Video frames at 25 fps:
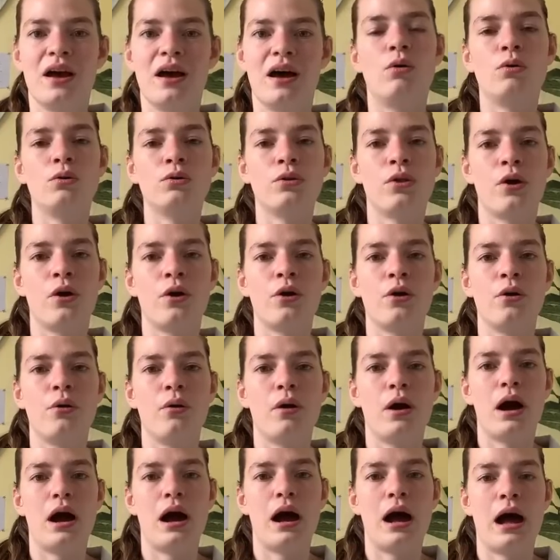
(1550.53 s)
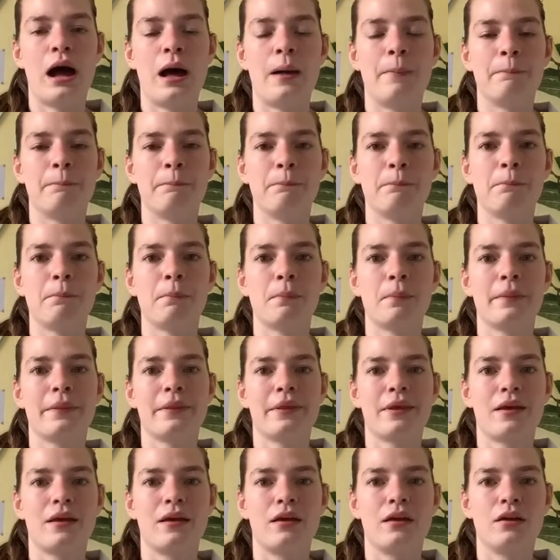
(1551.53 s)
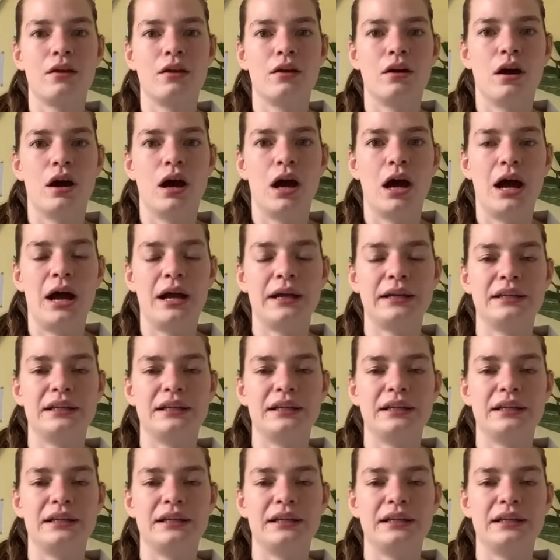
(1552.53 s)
Although I